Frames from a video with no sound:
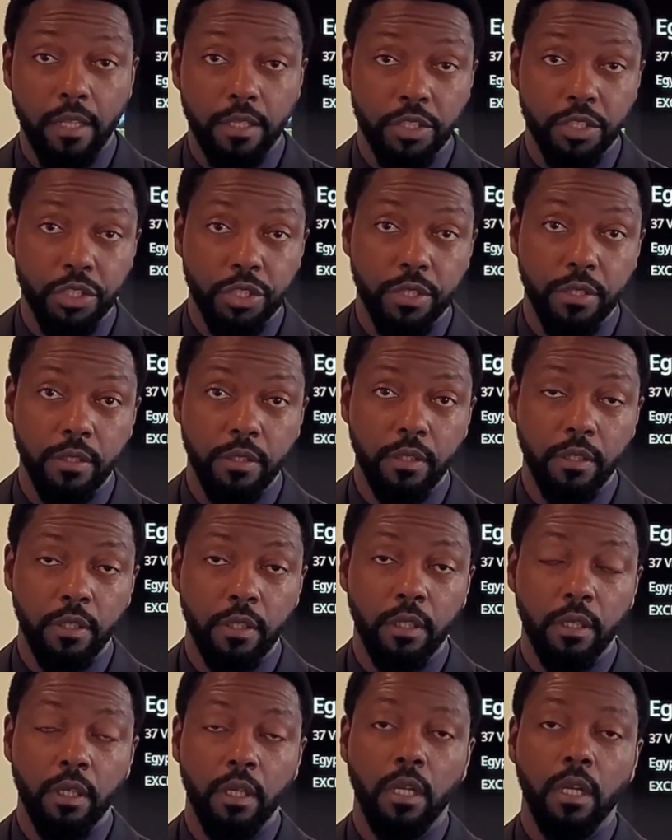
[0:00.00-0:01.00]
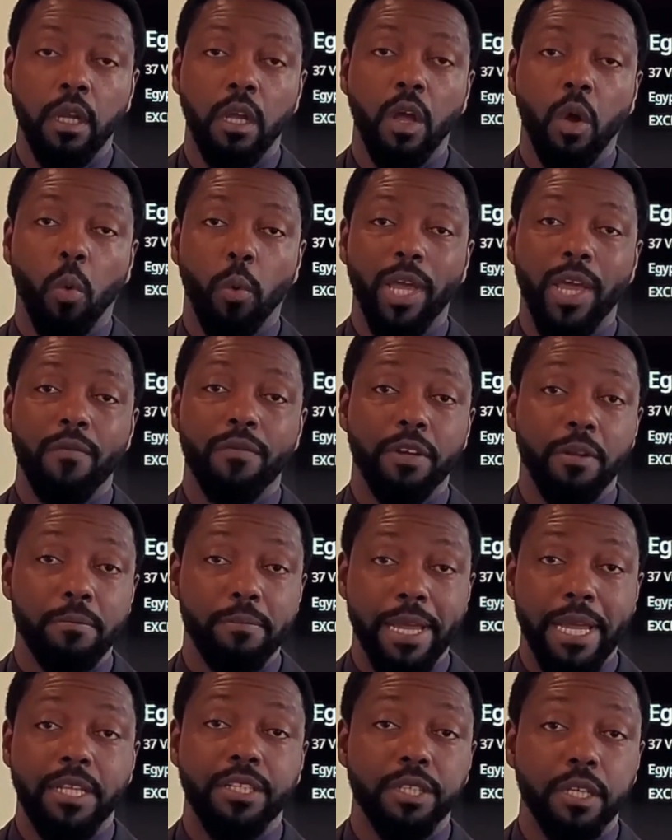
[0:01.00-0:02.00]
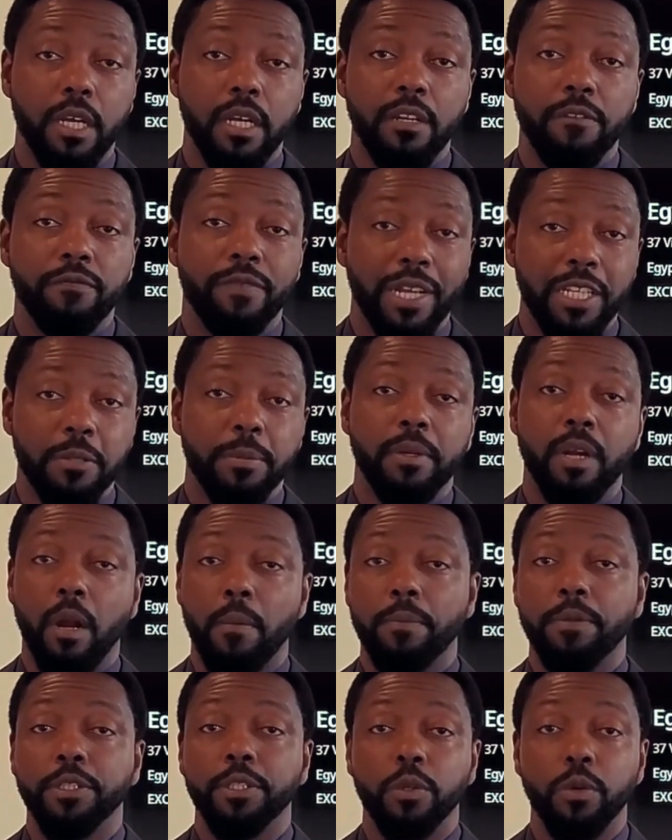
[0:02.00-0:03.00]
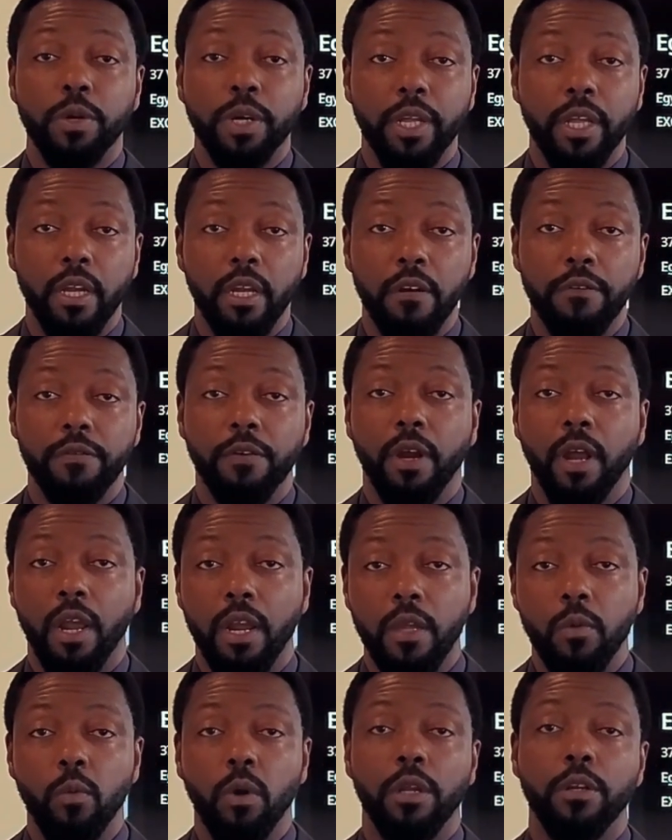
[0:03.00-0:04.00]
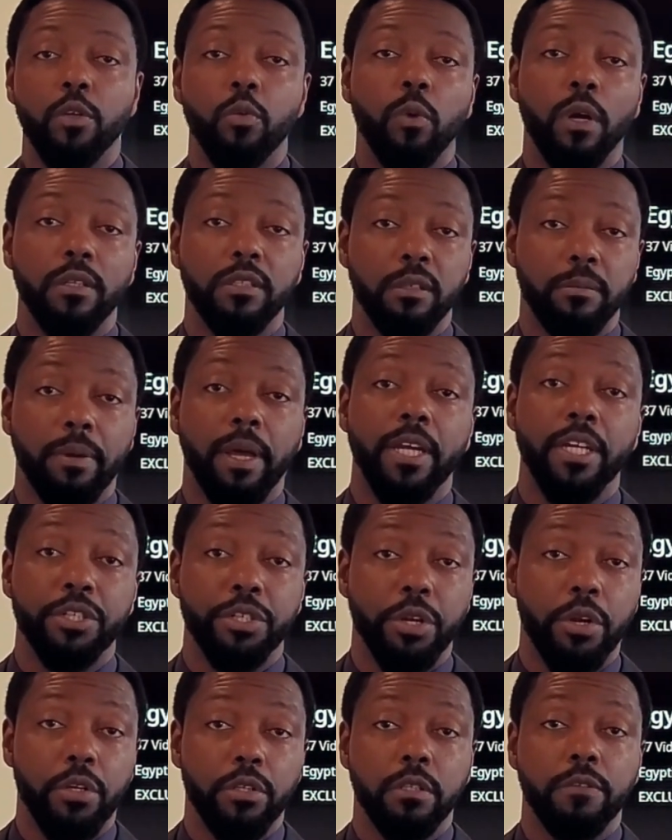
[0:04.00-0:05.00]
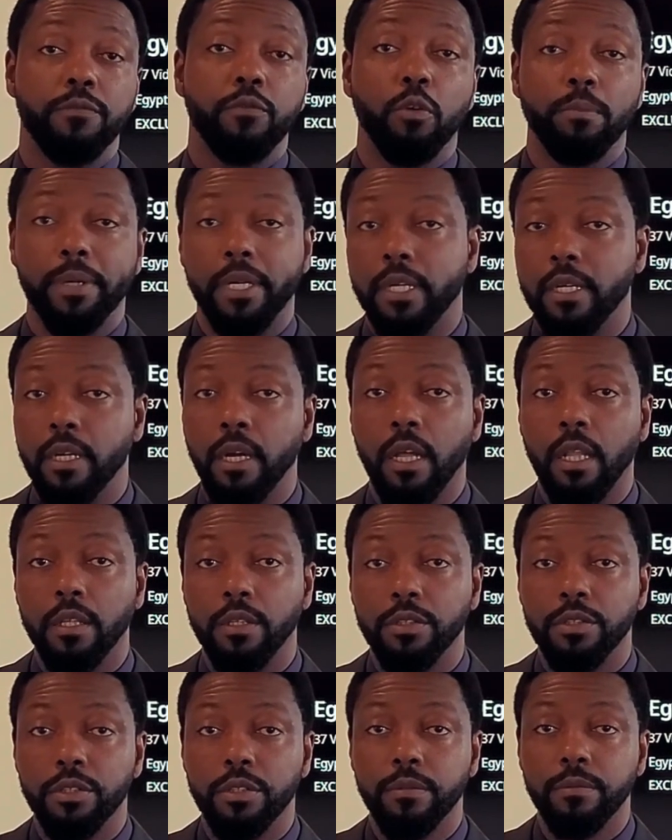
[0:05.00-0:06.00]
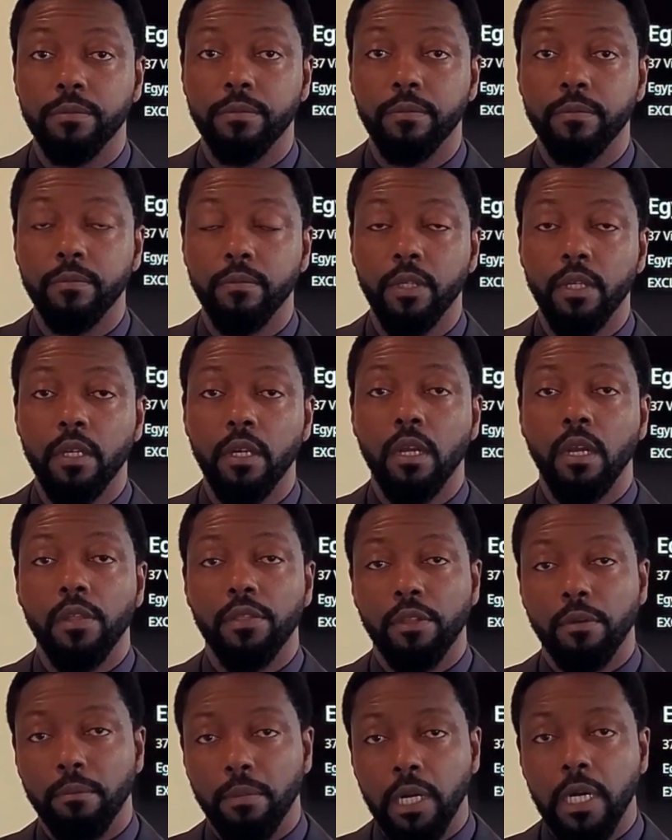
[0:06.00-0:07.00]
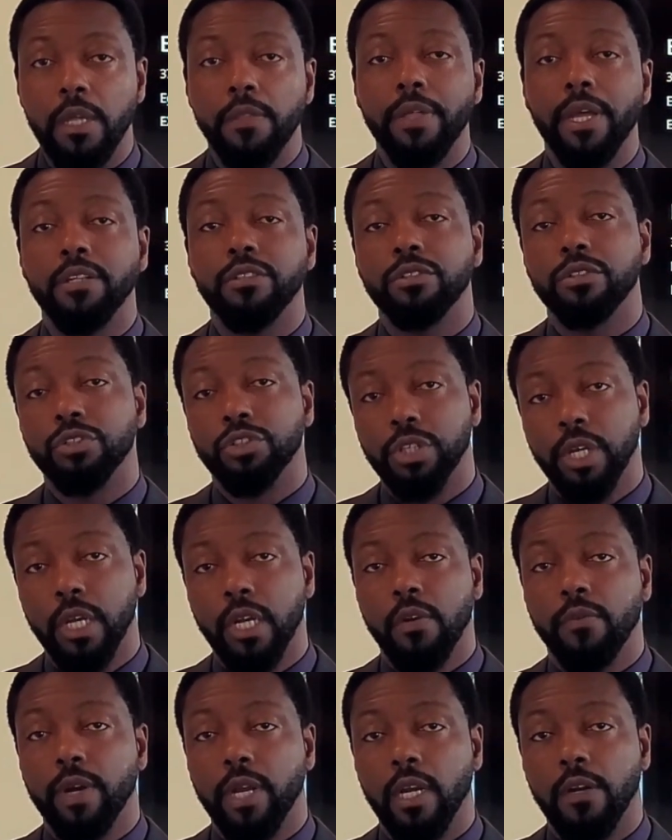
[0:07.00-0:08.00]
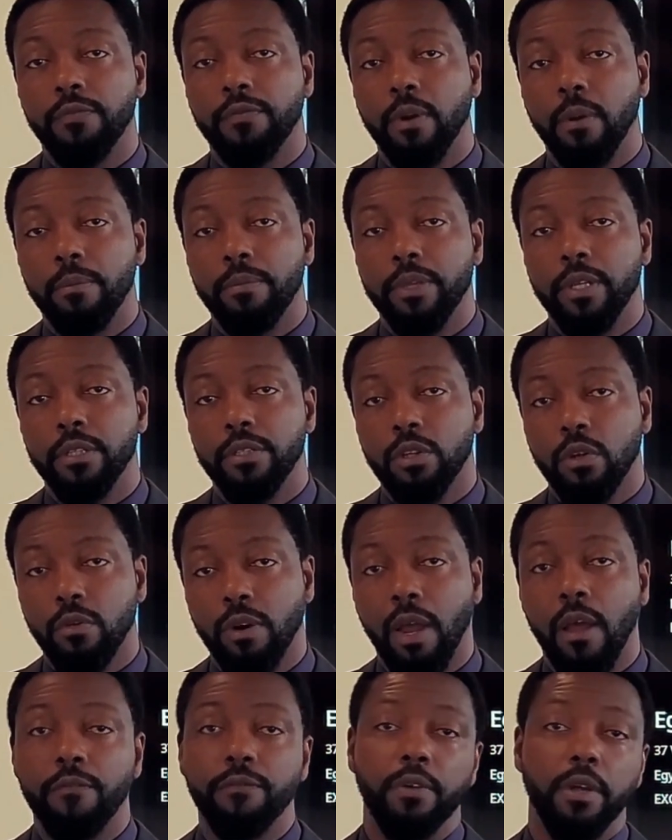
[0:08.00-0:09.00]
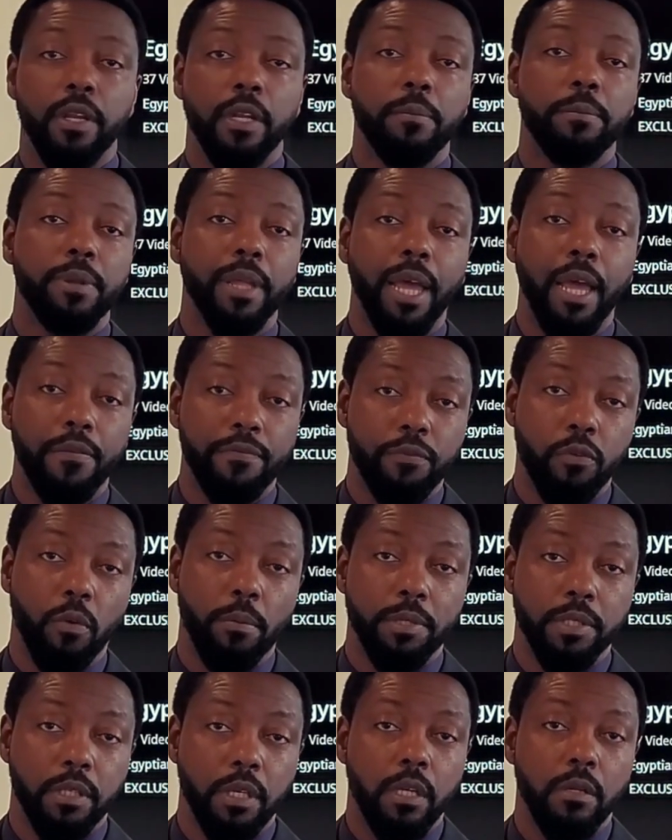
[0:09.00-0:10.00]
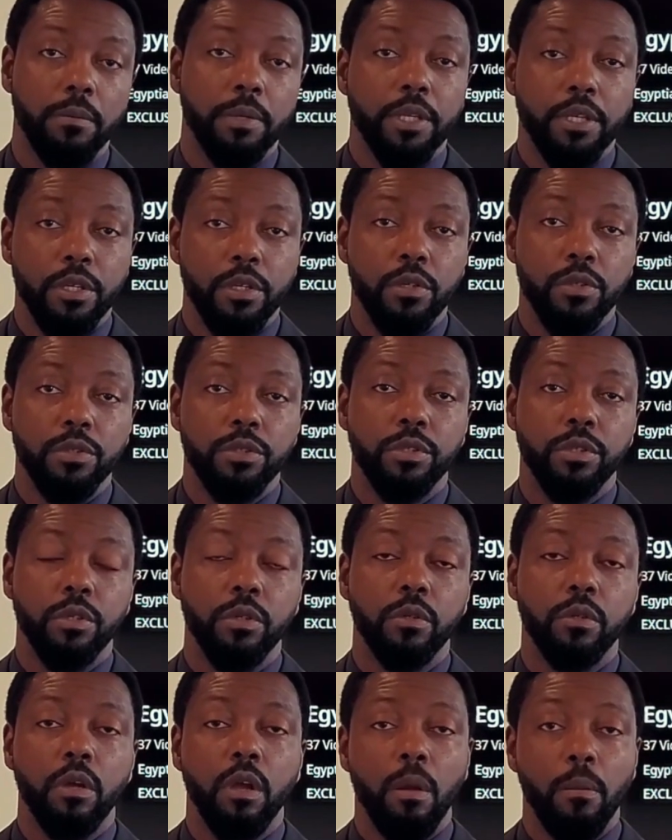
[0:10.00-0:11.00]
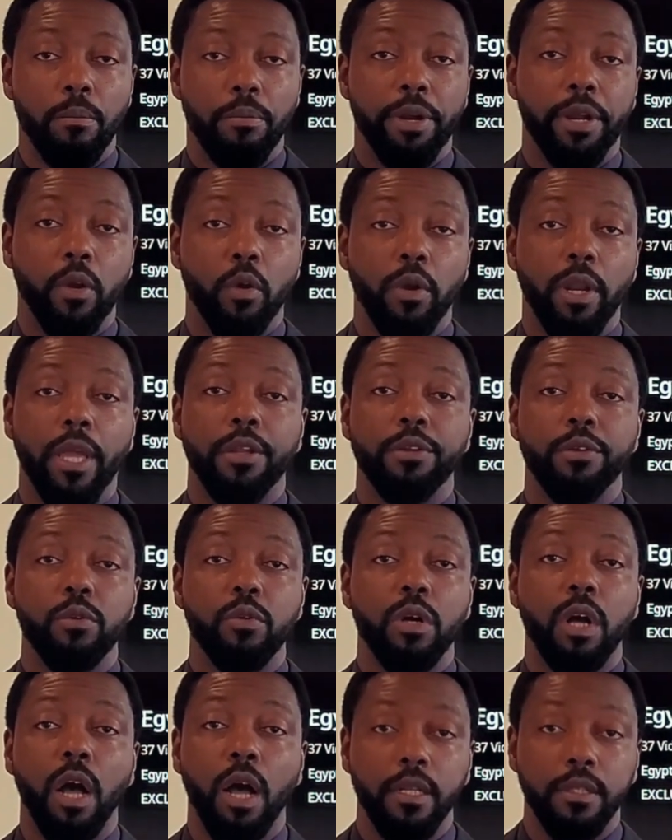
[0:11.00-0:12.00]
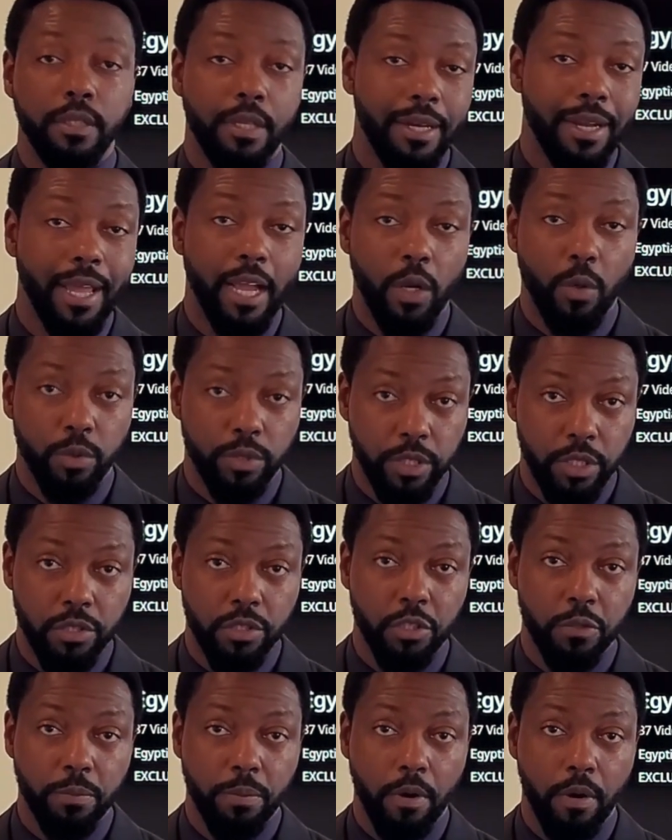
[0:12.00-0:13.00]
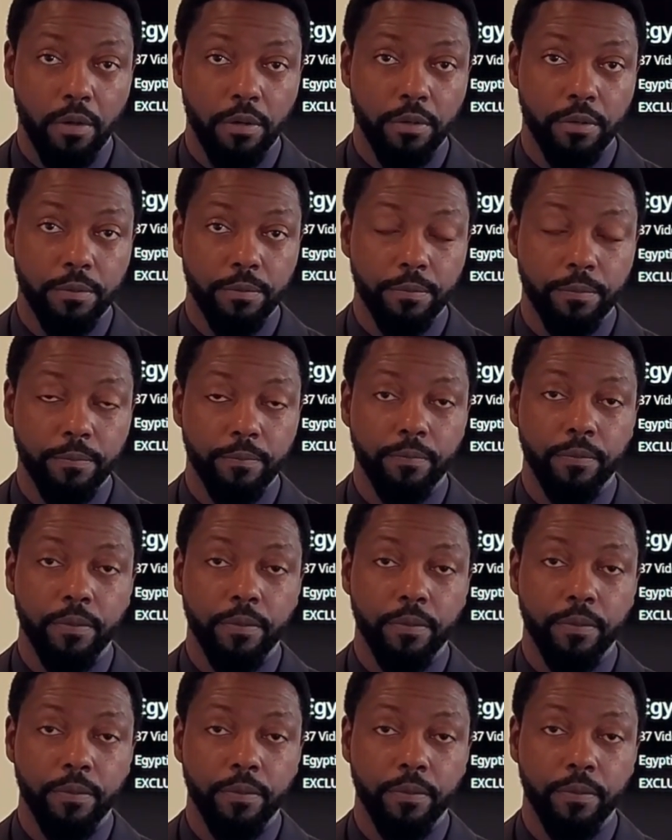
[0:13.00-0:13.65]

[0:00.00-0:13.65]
Knowledge. We have an amazing investment opportunity here for anyone who wants to buy shares in Forbidden Knowledge. The money that's generated from this crowdfunding platform is going to be used to bring on a new content acquisitions partner.